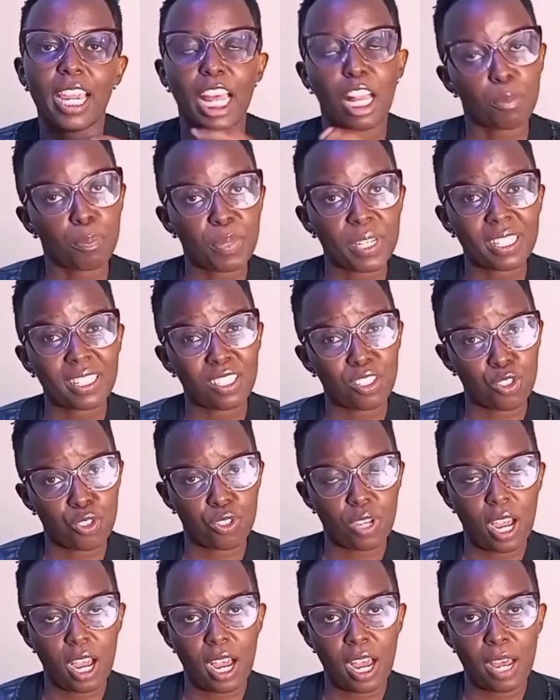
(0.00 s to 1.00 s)
helping these
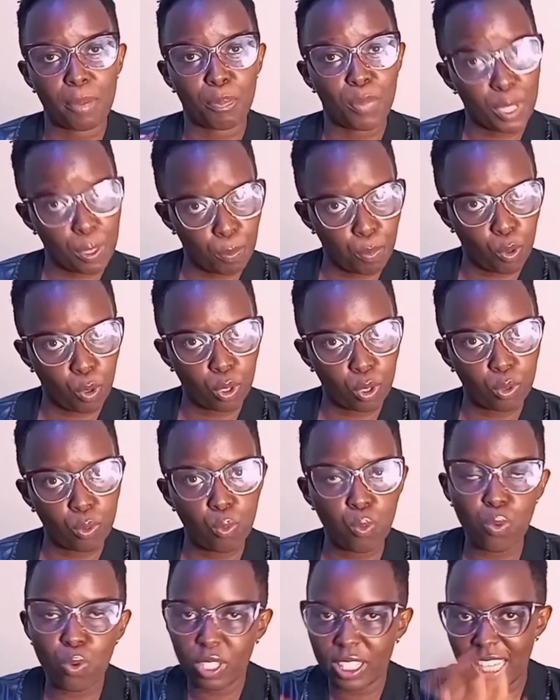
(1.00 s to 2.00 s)

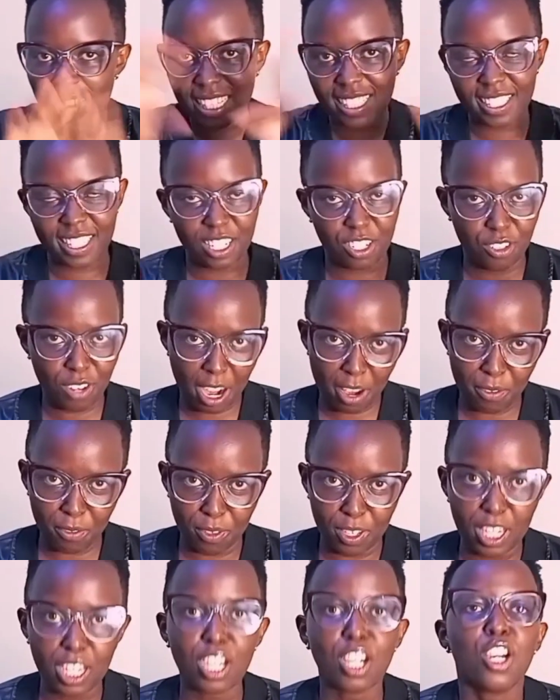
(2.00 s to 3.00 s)
people, who that's the
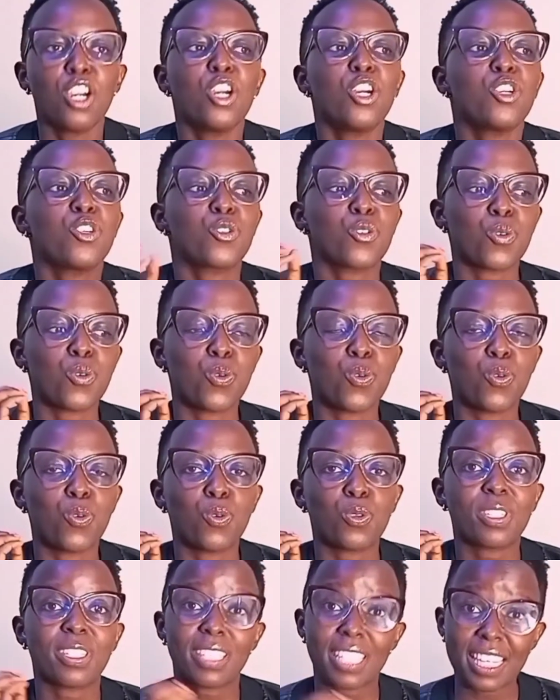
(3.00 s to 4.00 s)
traffic,
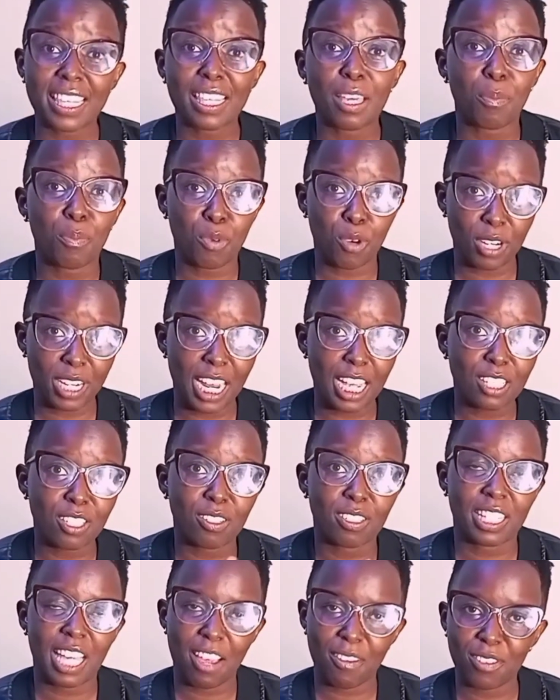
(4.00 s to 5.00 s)
to see the
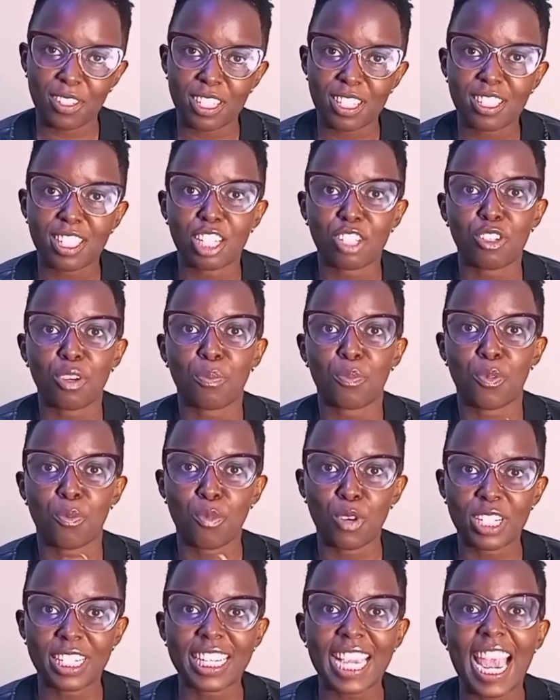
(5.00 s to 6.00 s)
products or services that you're
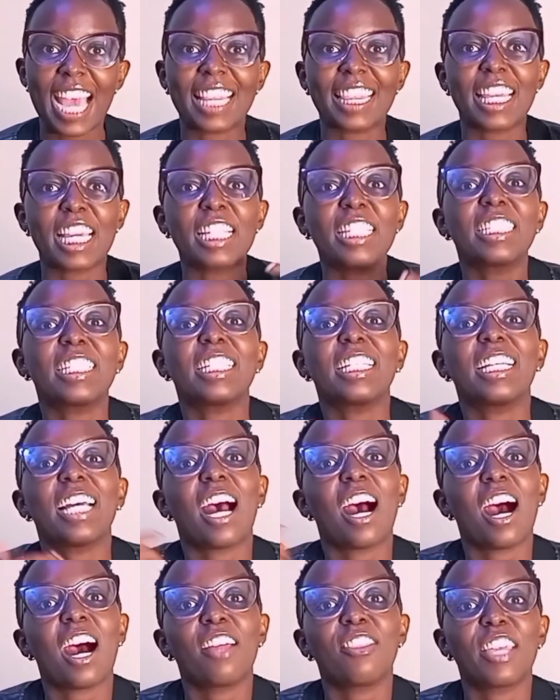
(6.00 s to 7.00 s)
promoting, and then
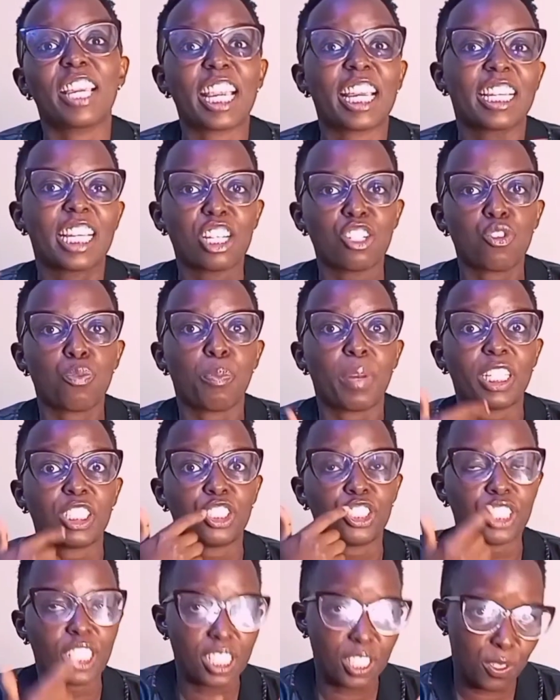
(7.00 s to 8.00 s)
they can get to
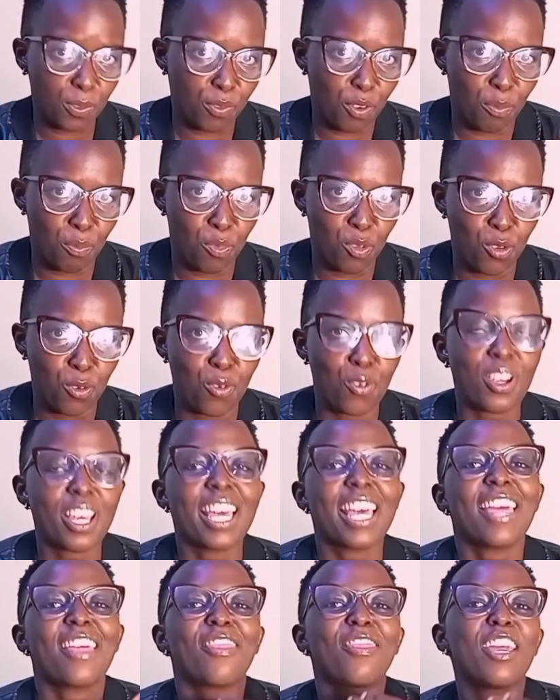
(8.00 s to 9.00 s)
purchase from
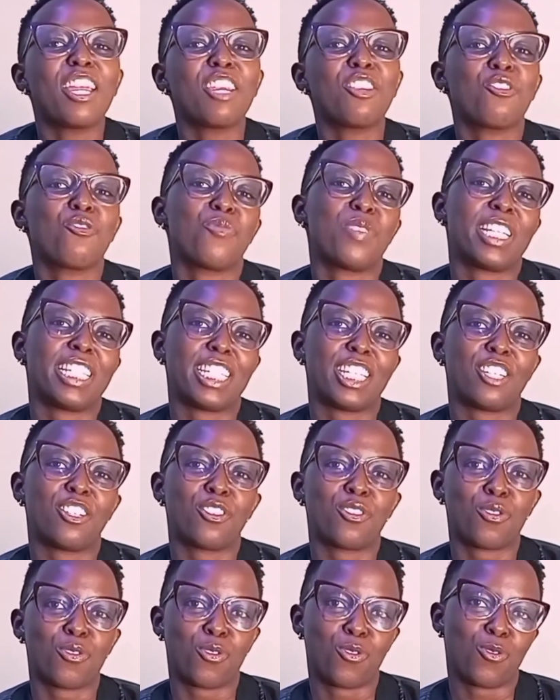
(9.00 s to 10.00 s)
you, then you will
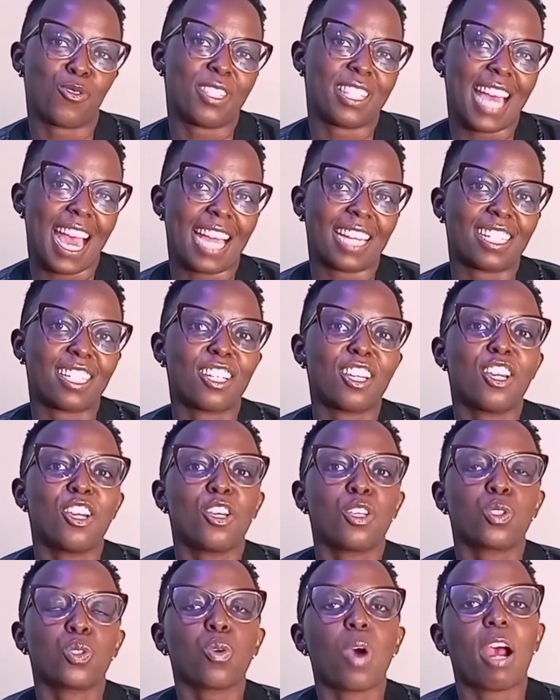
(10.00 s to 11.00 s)
need to do that.
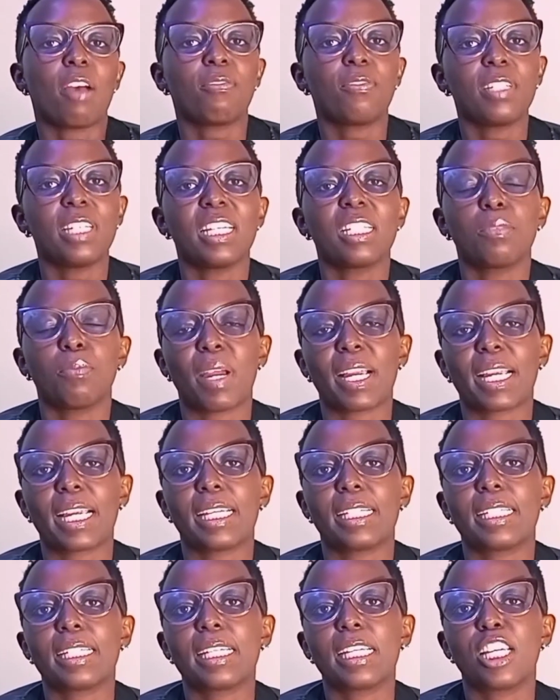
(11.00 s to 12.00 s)
So affiliate
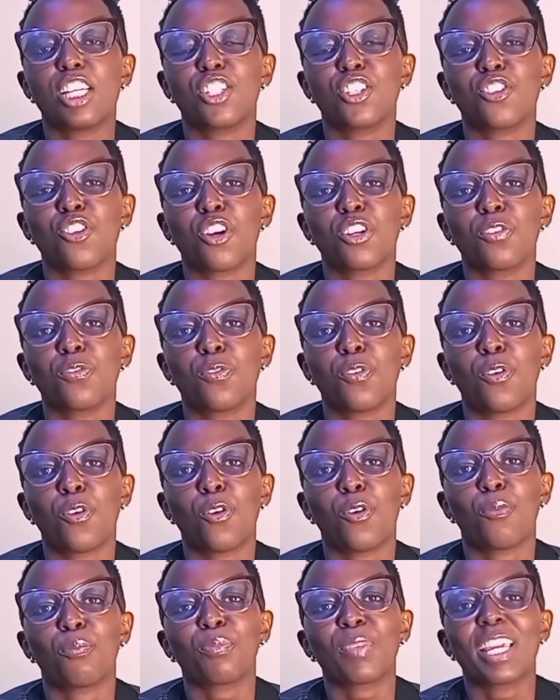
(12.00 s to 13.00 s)
marketing is not
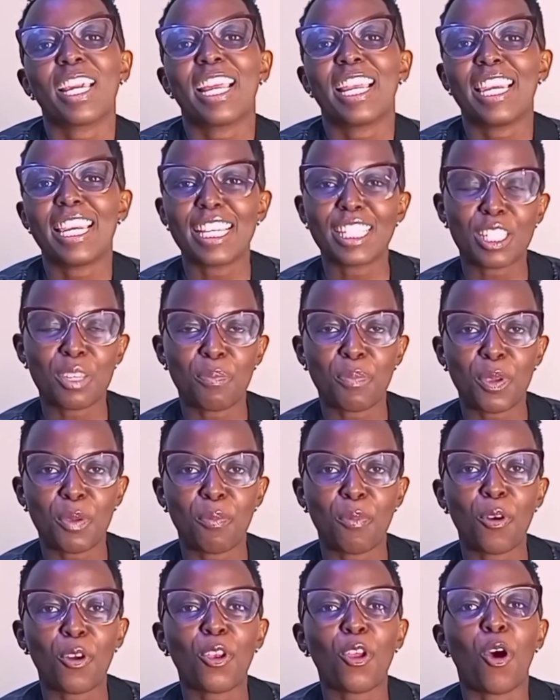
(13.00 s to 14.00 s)
for lazy
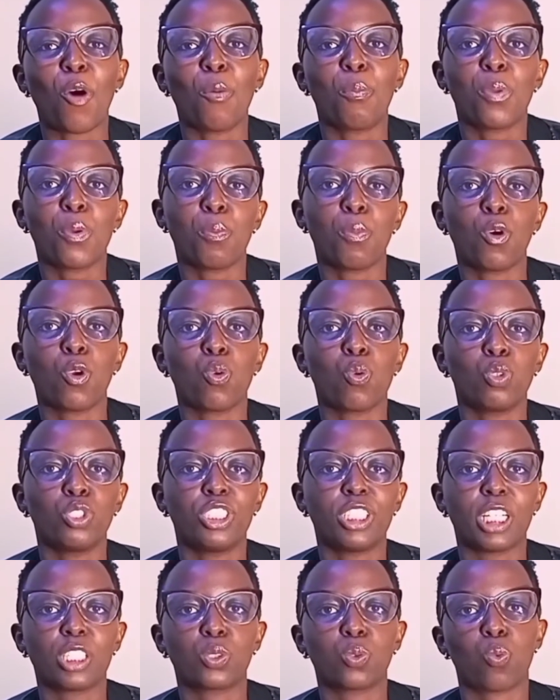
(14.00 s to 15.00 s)
people or people
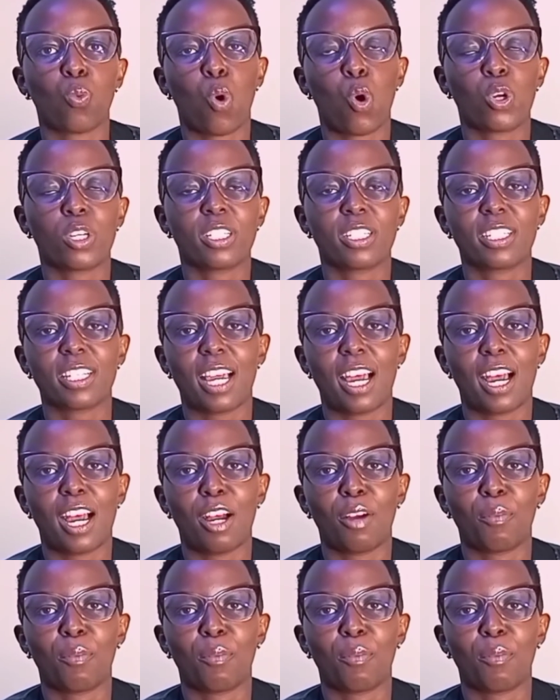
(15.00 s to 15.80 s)
who just want